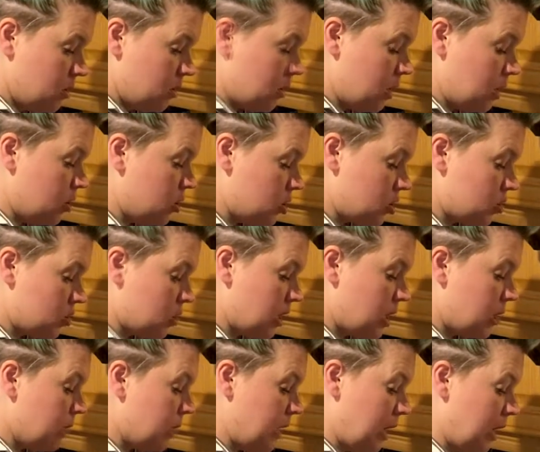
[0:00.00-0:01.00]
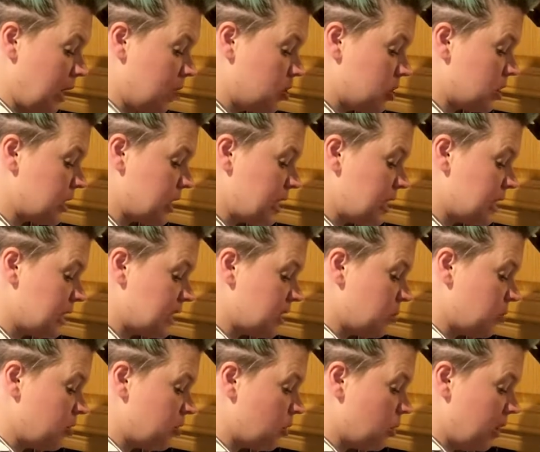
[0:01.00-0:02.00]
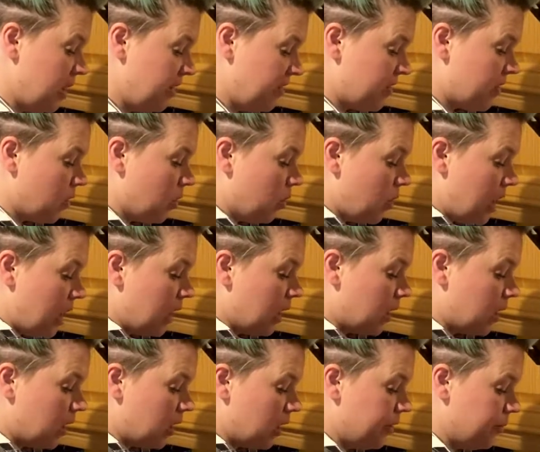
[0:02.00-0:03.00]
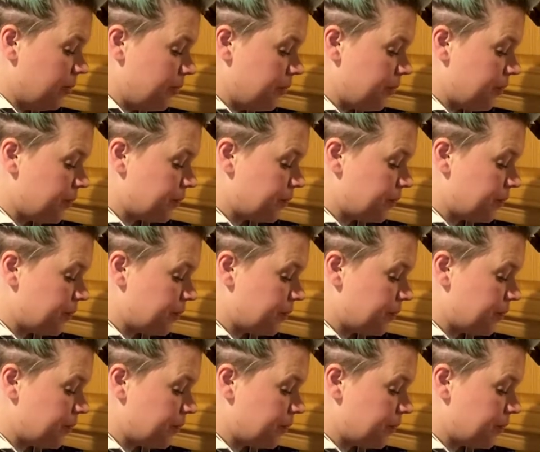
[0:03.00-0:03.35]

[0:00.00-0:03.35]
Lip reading: And you just want to keep an eye on it, just let it simmer away for a while, and